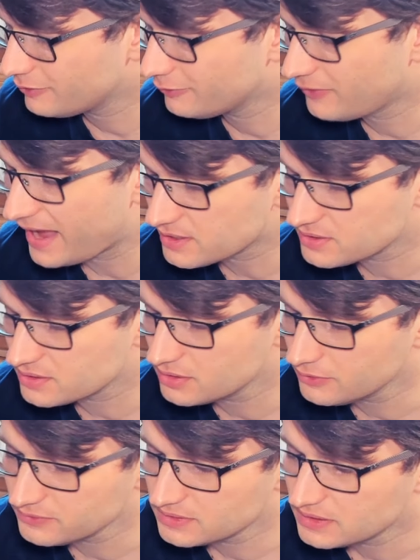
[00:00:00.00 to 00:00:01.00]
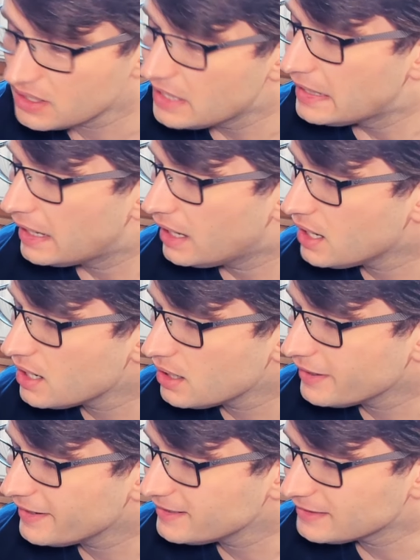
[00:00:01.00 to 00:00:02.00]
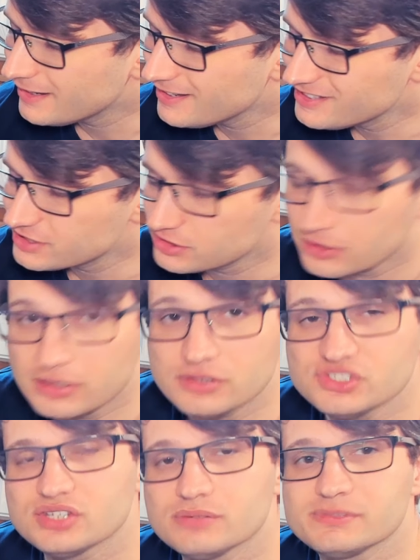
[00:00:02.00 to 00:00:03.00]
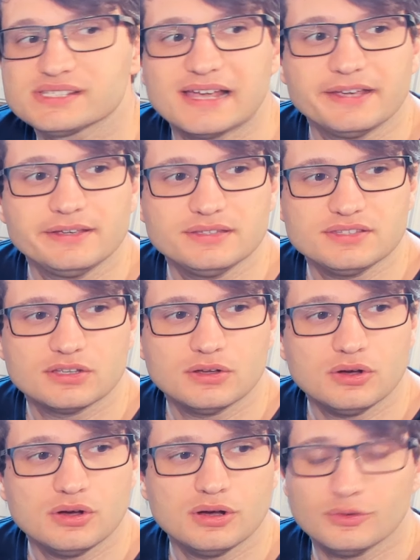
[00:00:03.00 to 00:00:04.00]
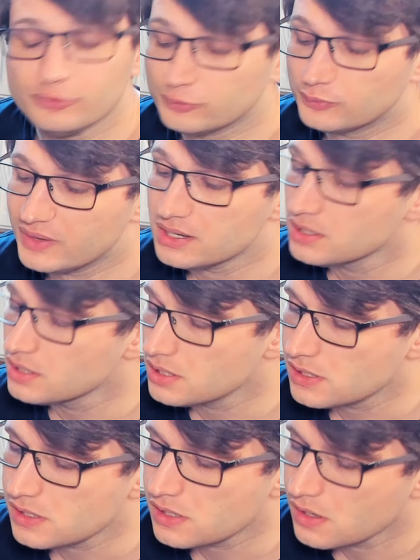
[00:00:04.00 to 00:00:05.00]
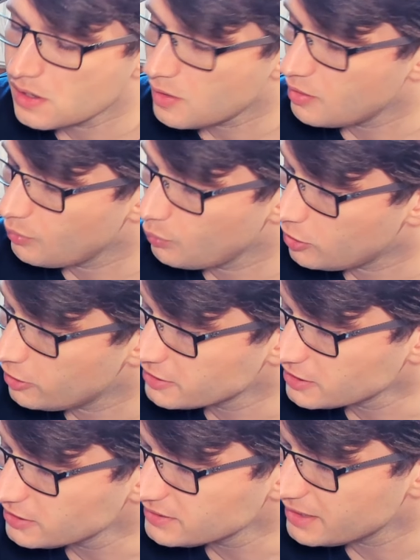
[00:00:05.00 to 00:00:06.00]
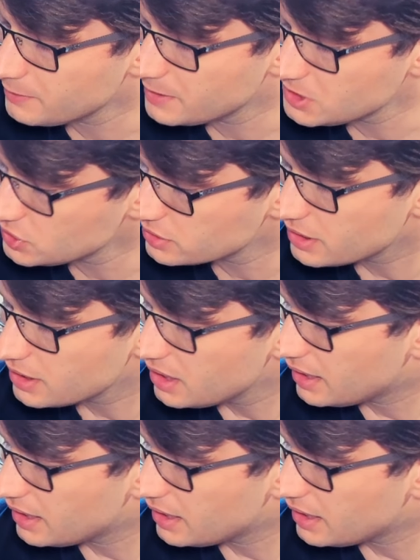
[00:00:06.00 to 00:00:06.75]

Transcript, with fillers: defective, and I saw some signs of water damage.